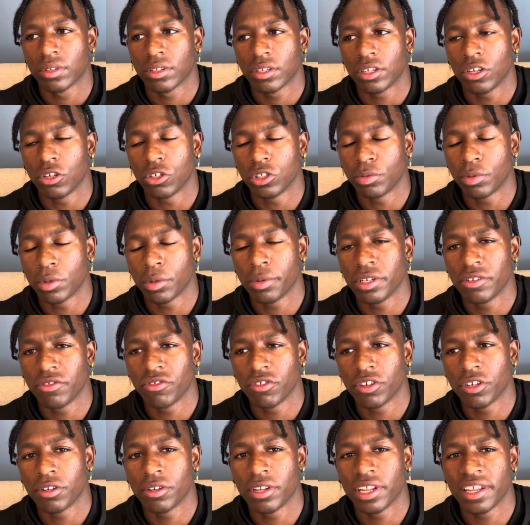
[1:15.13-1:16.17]
Coach Pope, he
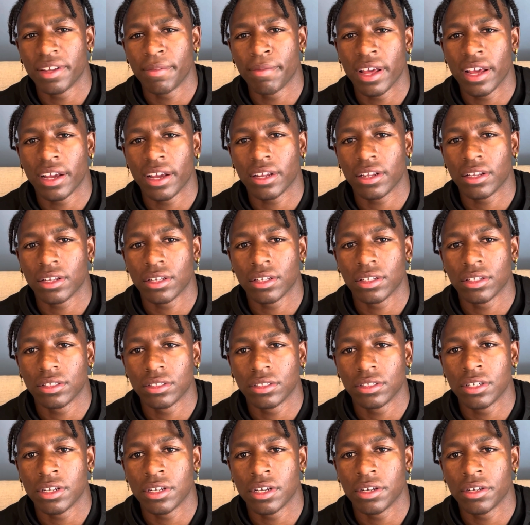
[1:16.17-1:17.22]
real laid back.
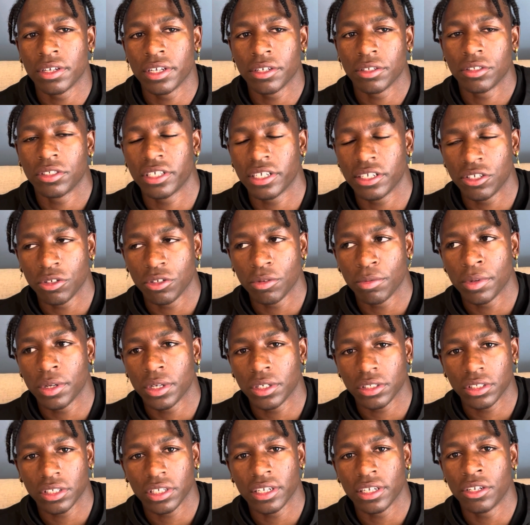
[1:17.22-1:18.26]
You know, he don't say too much.
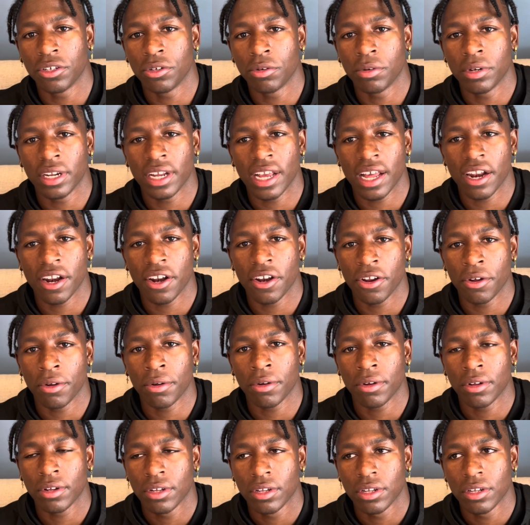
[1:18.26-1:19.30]
He do what he got to do.
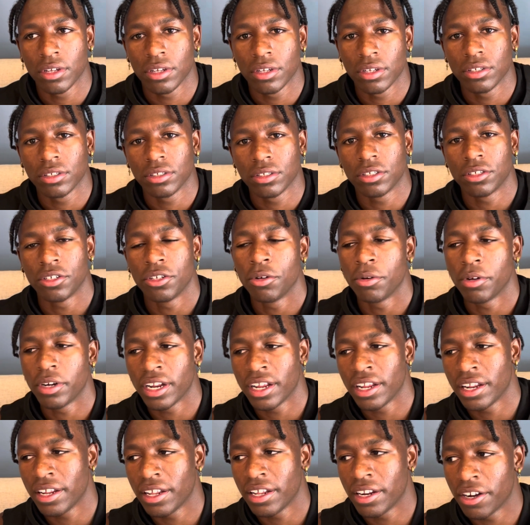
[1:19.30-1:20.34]
do what
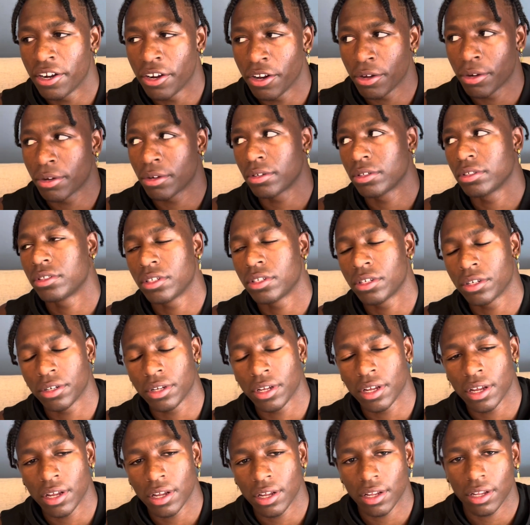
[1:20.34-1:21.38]
he need to do. So
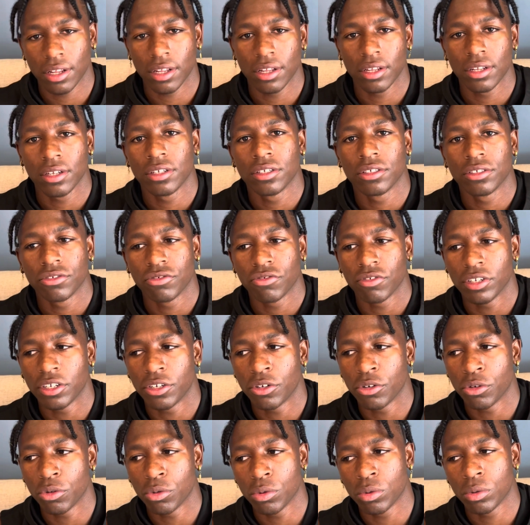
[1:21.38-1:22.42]
yeah, really
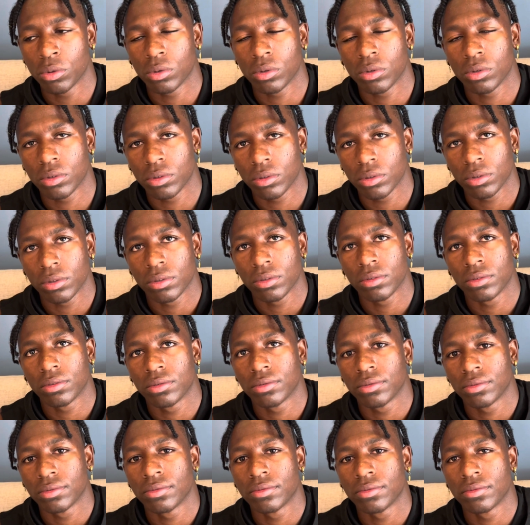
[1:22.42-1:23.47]
cool.
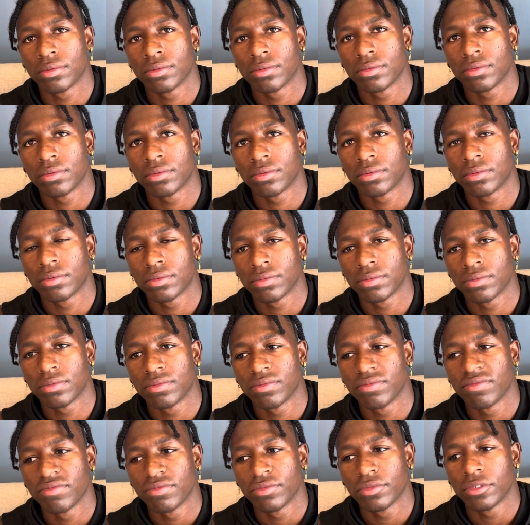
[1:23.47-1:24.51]
What's that relationship like?
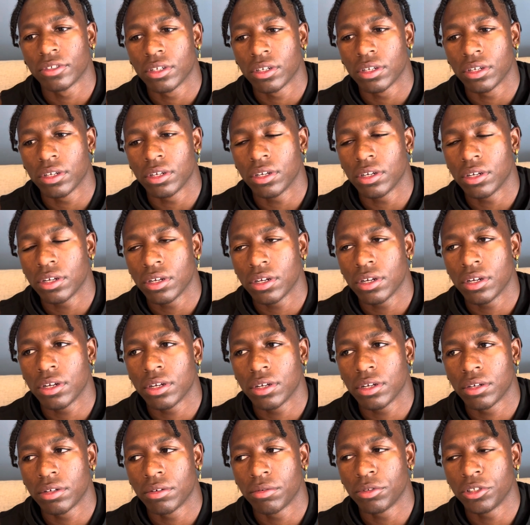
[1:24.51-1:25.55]

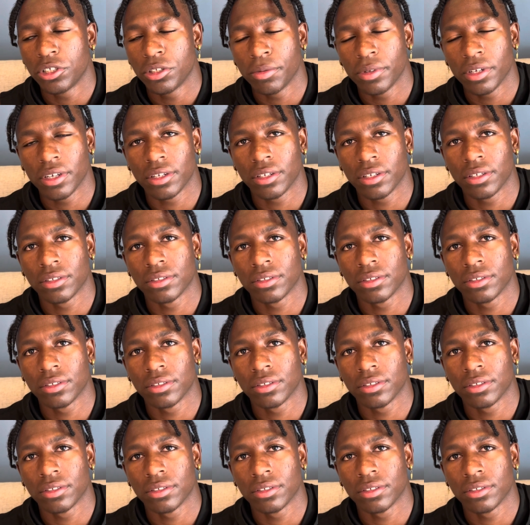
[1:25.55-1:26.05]
Uh, what you mean?